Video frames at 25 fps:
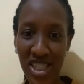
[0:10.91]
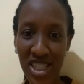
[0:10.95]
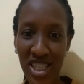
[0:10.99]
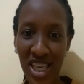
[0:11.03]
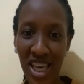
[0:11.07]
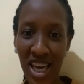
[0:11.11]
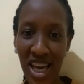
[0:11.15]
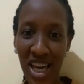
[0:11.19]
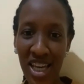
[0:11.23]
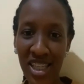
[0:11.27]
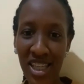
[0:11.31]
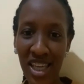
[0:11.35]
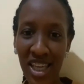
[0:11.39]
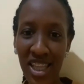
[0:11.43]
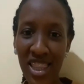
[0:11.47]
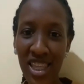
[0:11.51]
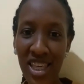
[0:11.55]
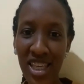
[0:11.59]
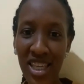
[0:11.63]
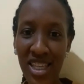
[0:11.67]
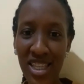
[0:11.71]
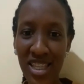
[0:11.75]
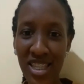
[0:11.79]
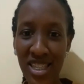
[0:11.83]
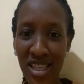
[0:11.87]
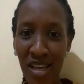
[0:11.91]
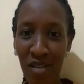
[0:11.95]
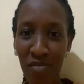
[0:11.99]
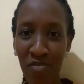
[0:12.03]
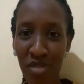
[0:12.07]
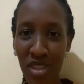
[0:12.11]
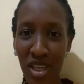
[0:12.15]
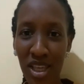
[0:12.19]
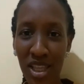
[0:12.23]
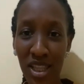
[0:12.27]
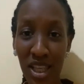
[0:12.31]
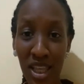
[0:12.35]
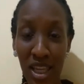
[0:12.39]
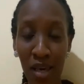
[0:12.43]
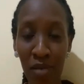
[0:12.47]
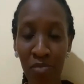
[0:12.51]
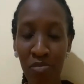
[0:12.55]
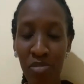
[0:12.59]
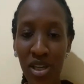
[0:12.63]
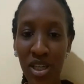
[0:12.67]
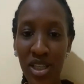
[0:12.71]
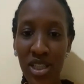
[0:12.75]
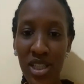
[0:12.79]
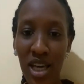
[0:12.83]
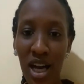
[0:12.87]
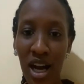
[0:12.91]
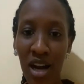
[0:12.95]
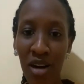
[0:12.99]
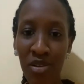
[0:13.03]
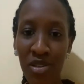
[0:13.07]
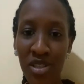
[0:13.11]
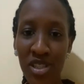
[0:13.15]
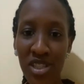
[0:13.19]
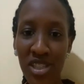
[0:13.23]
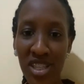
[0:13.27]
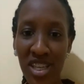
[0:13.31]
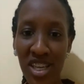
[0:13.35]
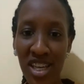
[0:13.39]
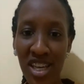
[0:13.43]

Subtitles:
Yeah. And I think it's something that I picked out.